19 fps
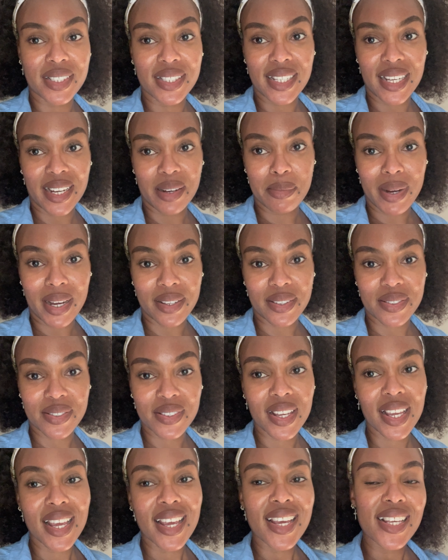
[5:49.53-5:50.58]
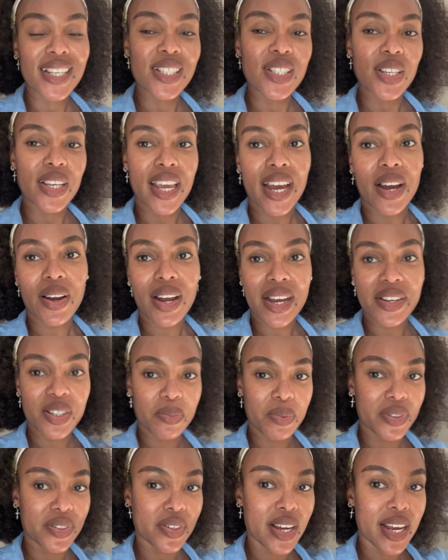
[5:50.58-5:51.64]
take a bath. So yeah, I'll catch
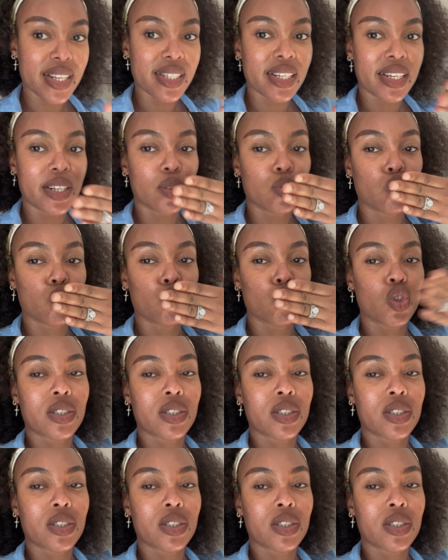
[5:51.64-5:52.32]
up with you guys later.